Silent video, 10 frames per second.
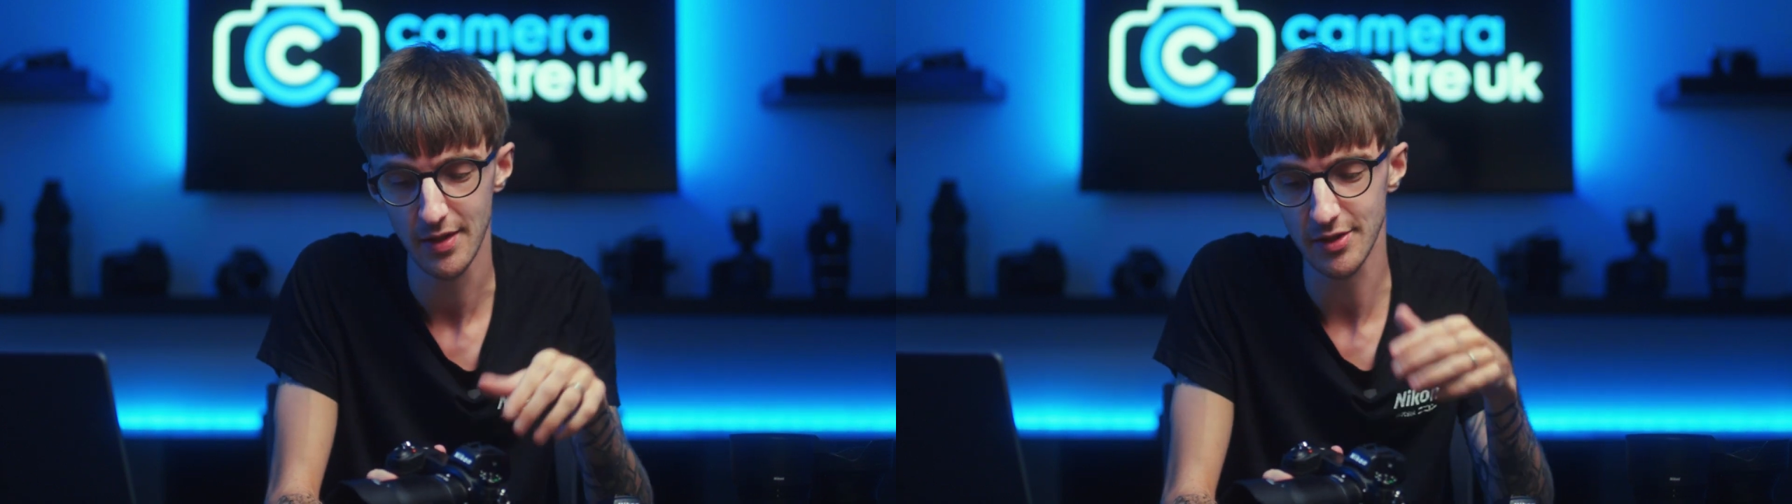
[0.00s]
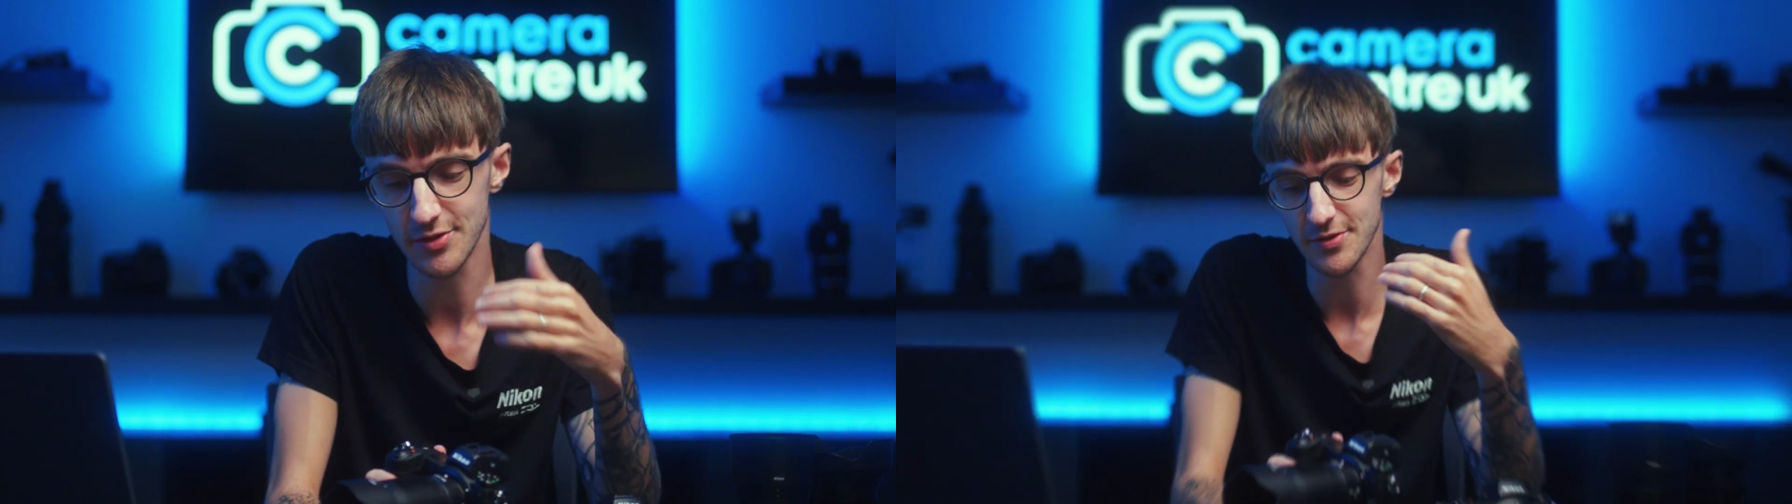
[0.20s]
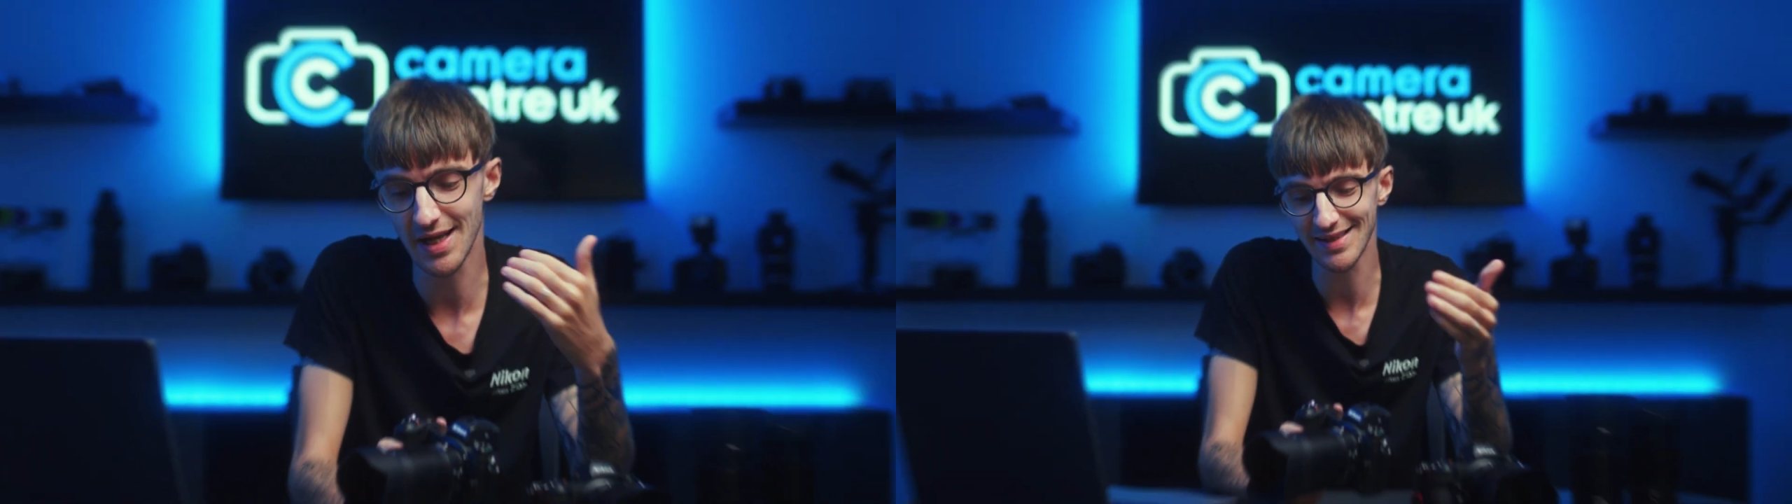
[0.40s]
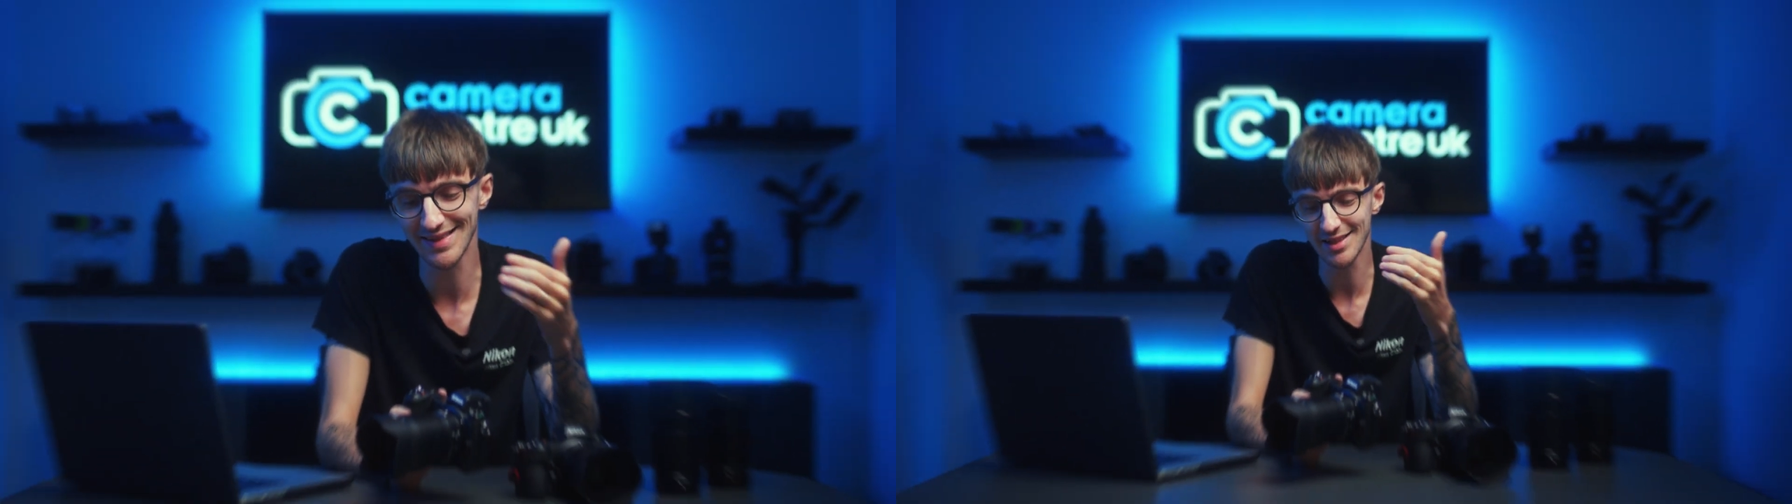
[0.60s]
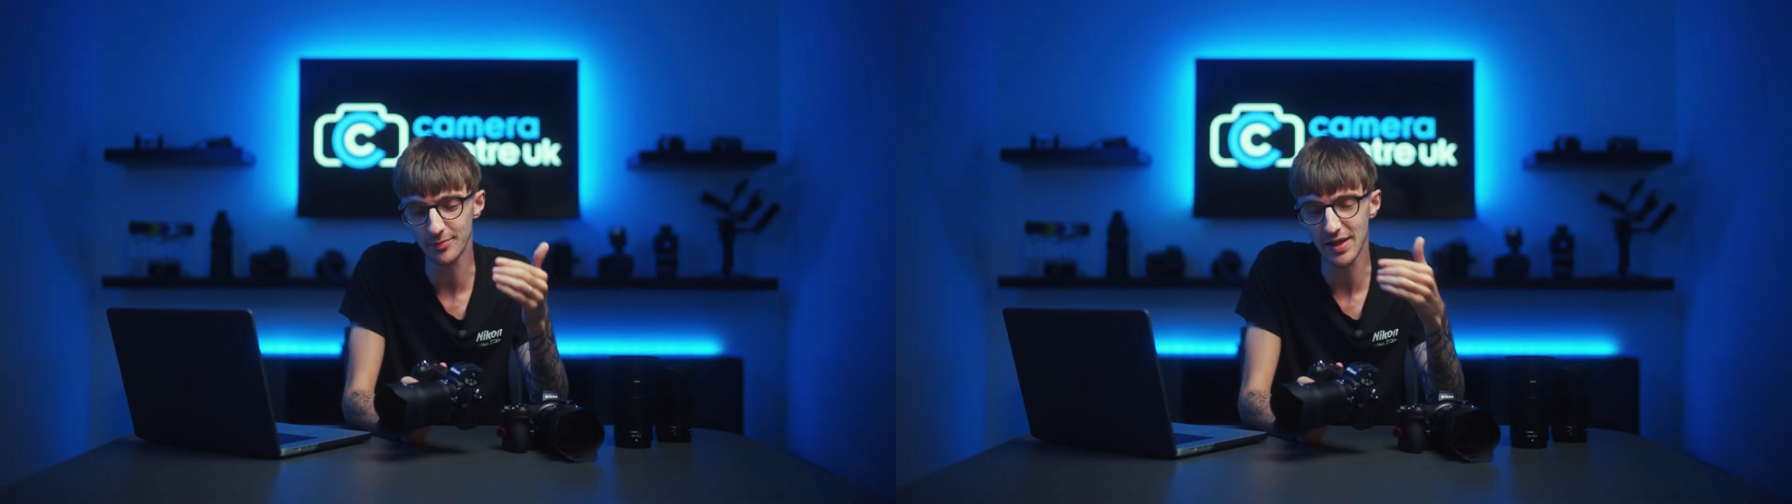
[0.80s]
You do get a
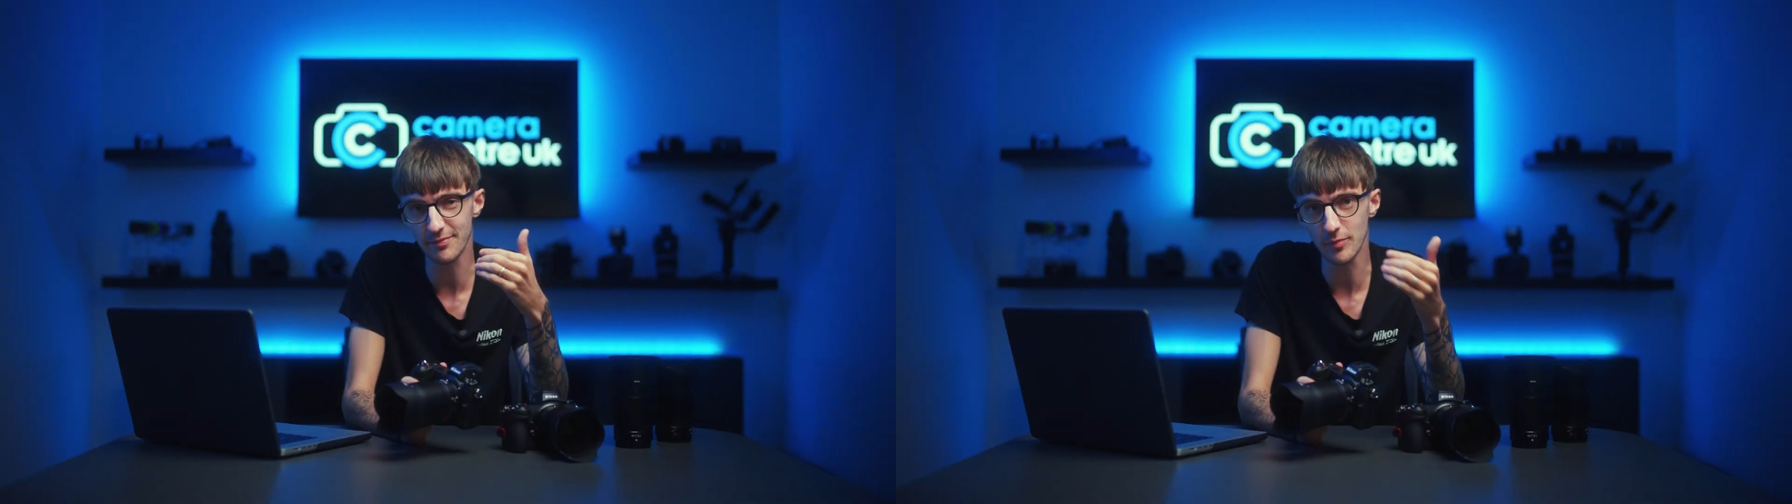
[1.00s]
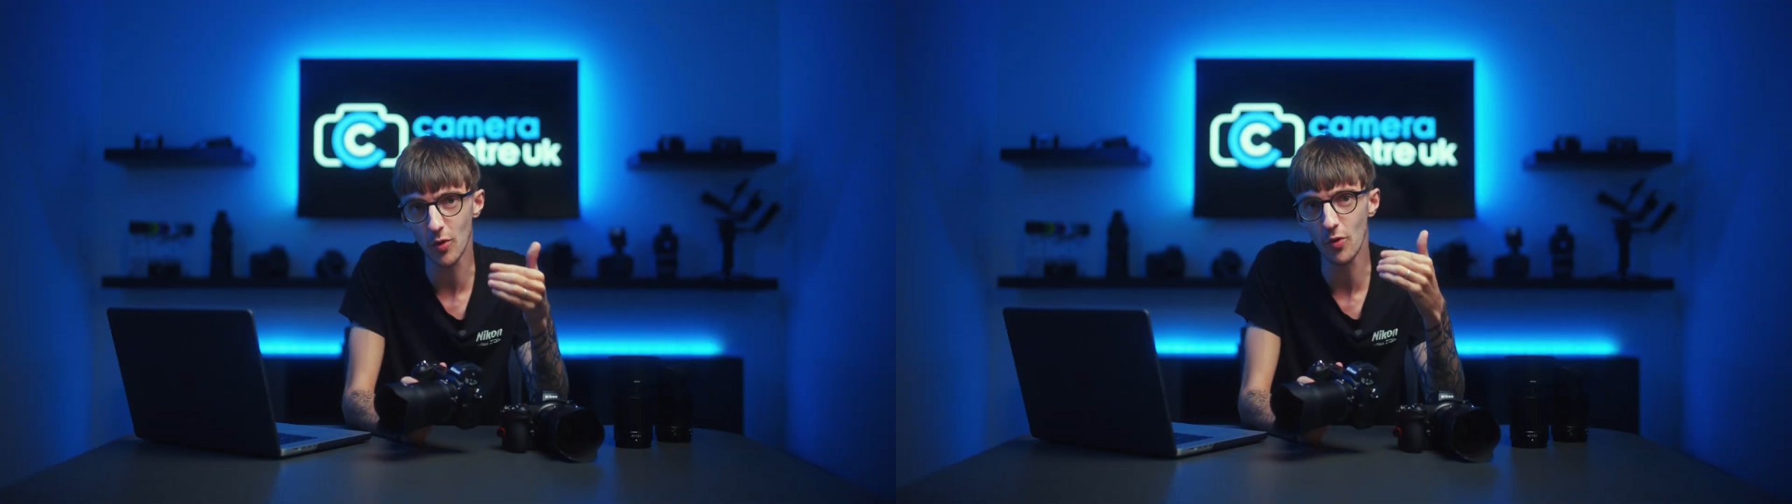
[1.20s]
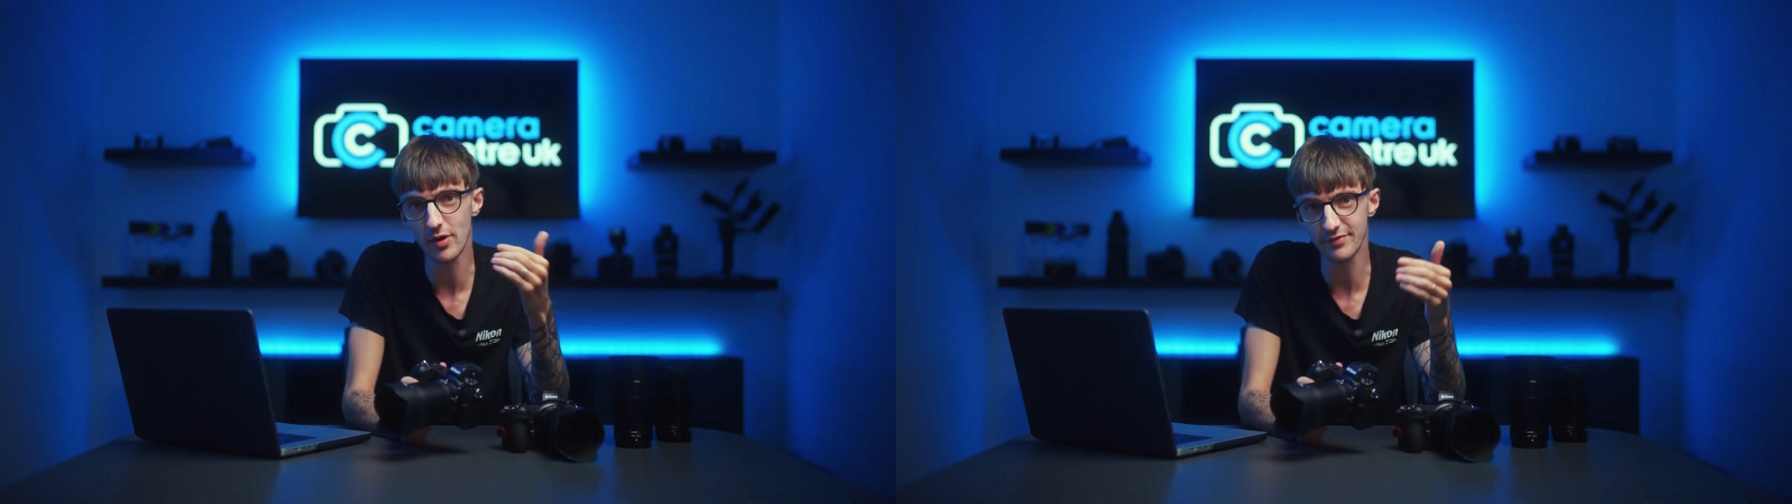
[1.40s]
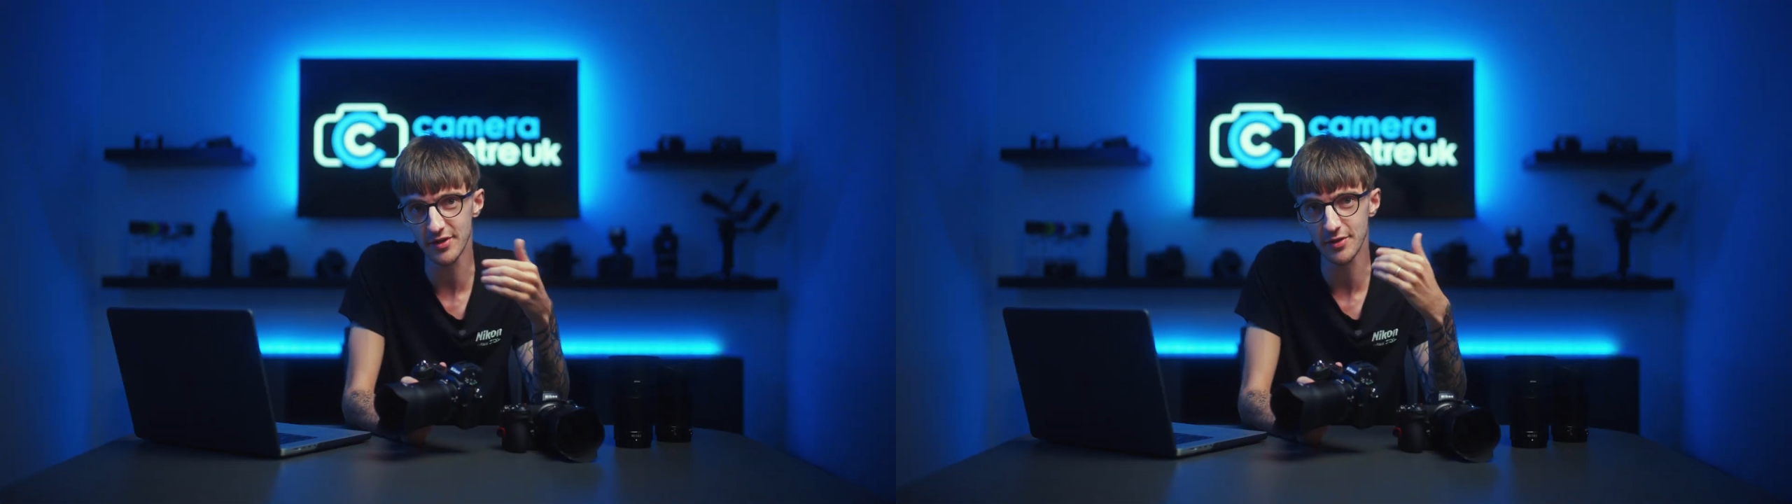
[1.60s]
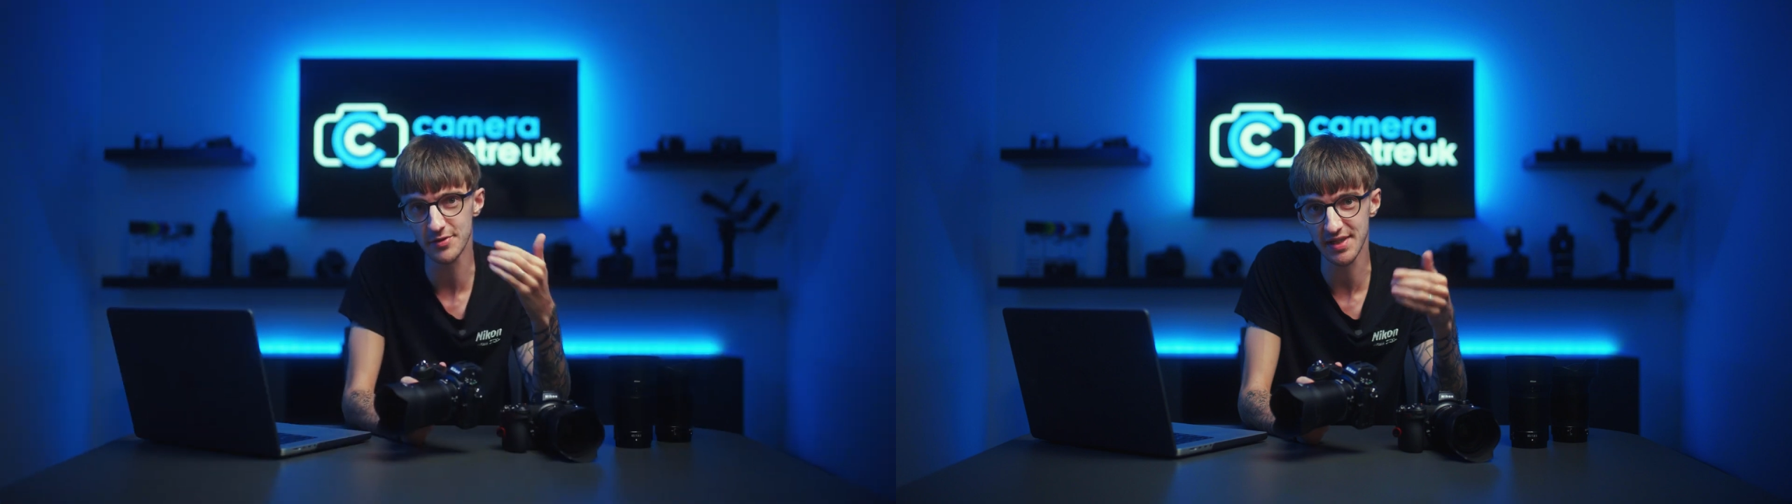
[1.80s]
little bit more if
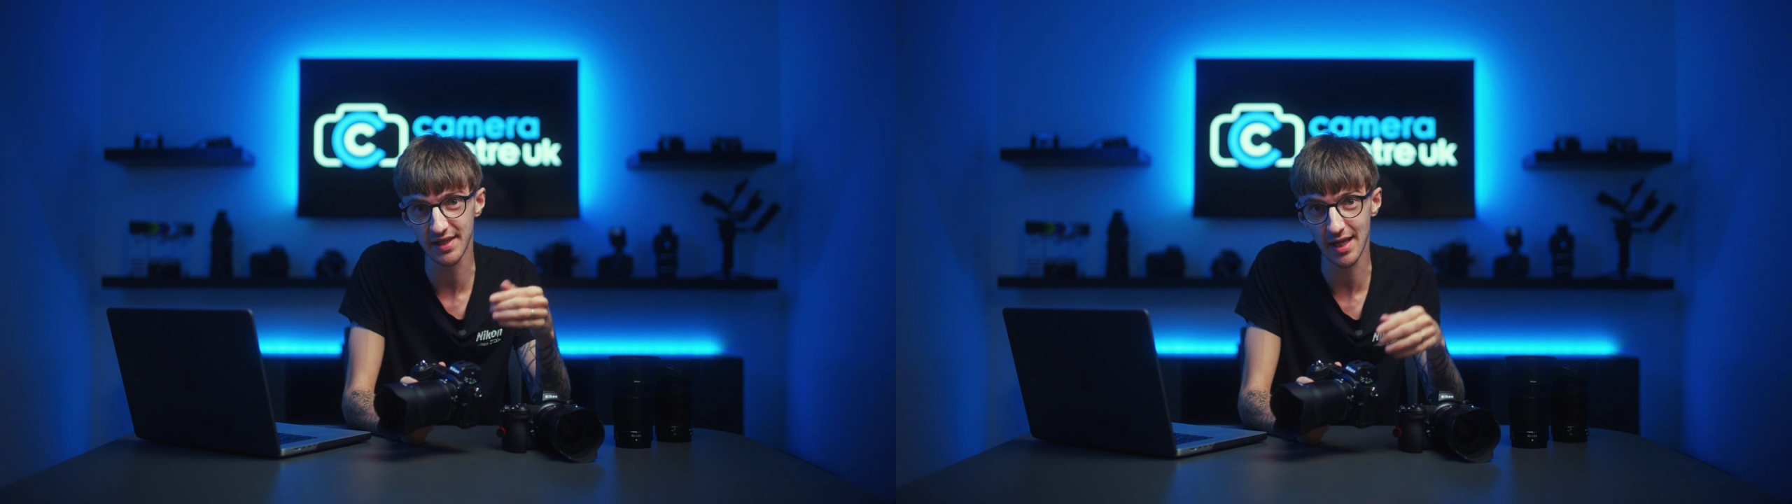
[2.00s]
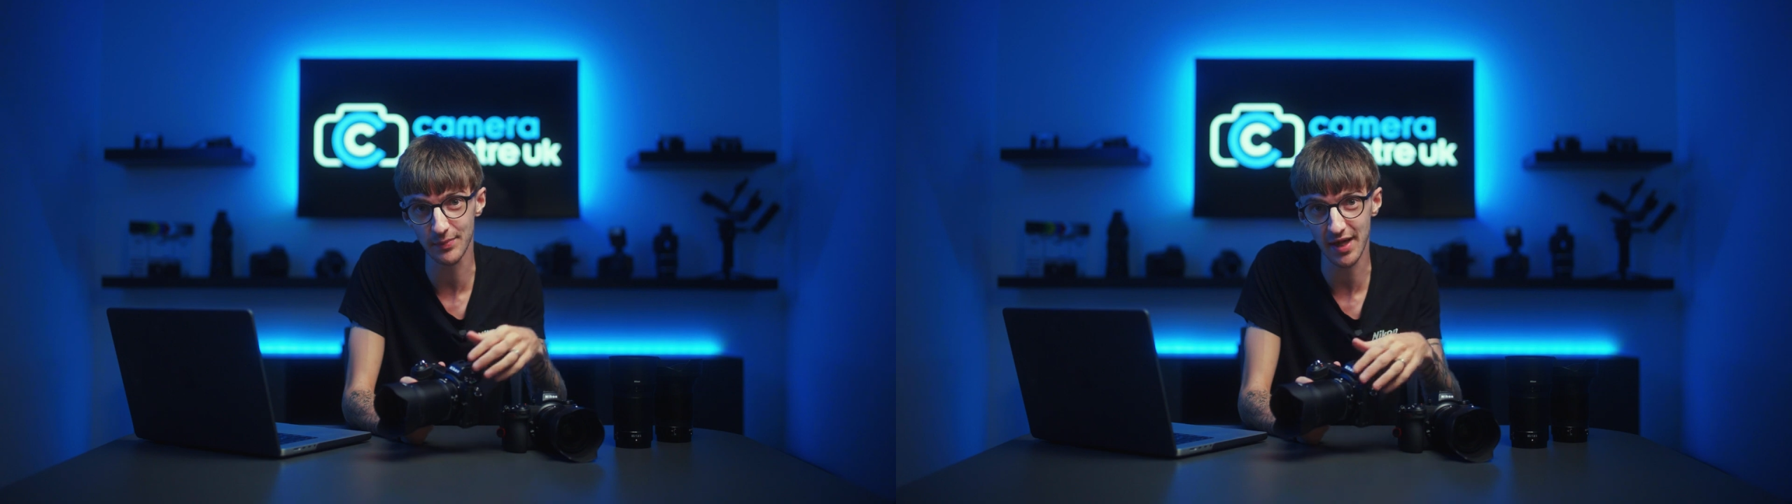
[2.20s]
you're using an